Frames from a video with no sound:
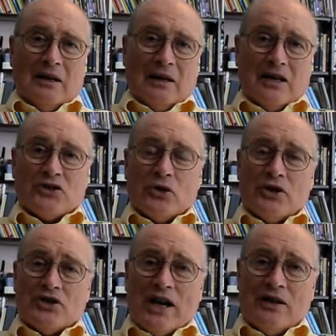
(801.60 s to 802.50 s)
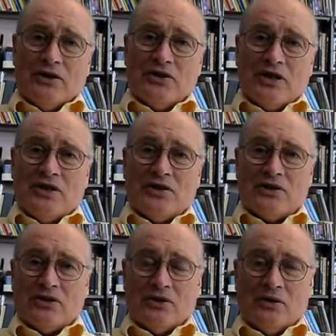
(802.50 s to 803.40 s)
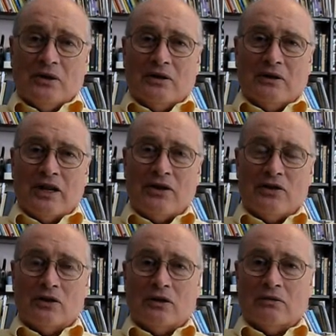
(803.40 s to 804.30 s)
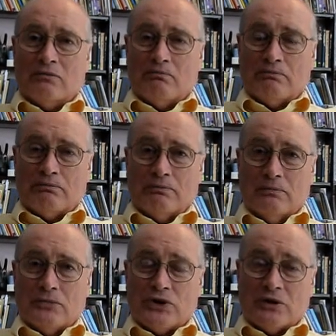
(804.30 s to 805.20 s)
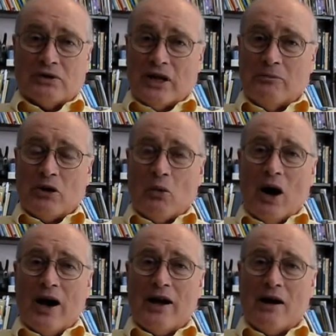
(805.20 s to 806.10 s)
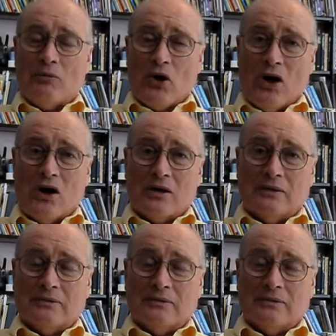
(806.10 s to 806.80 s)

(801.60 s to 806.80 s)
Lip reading: And so the challenge is to either tell me why I'm wrong,